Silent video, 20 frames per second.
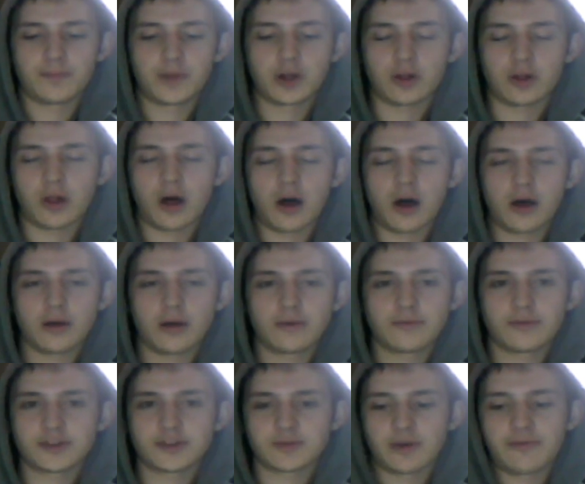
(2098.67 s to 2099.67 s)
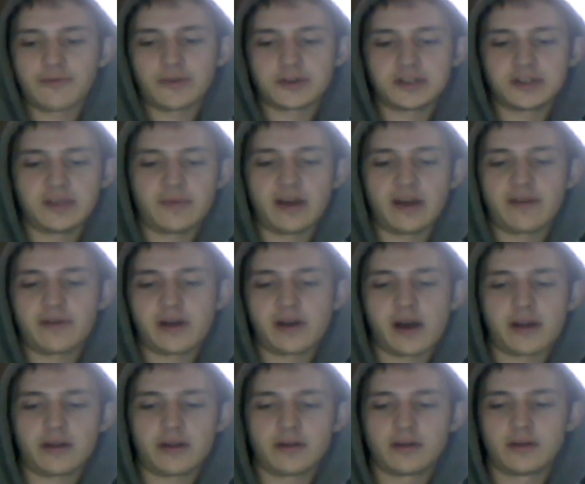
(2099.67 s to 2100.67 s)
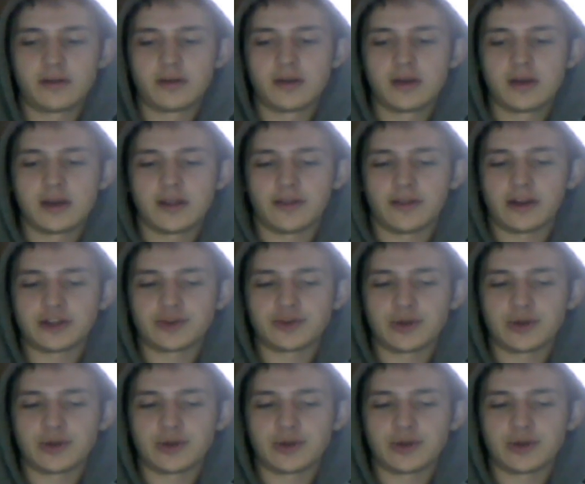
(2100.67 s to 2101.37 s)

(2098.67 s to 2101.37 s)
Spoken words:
Claw was my first team I ever got in. I